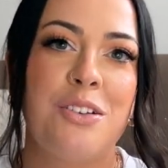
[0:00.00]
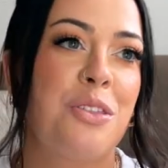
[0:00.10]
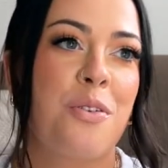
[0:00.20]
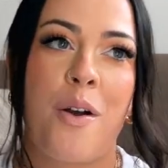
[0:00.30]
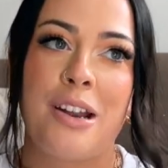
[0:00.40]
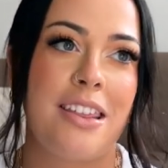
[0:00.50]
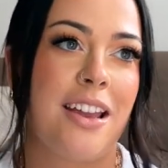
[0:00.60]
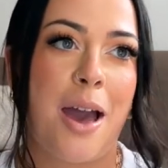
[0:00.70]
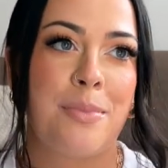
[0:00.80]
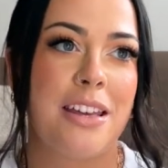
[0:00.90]
You can throw anything
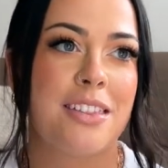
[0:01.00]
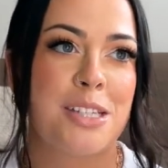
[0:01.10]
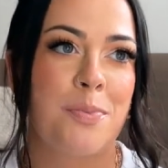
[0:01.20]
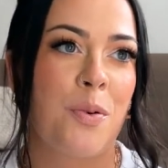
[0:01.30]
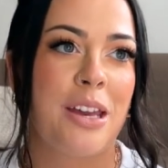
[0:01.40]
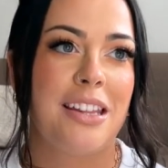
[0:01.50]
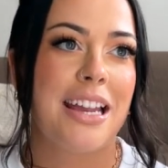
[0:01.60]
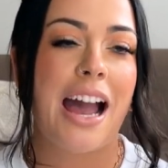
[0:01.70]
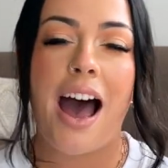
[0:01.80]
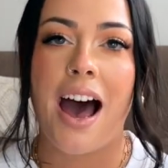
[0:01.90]
at me at this point.
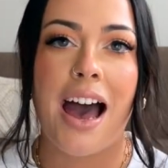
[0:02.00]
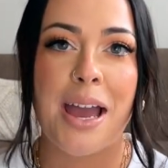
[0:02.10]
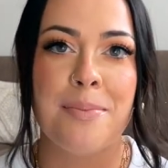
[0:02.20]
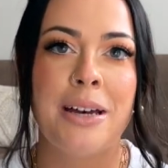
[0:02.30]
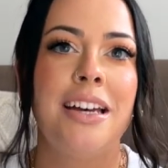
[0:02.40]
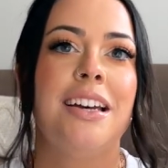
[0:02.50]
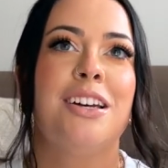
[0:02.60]
Like, I'm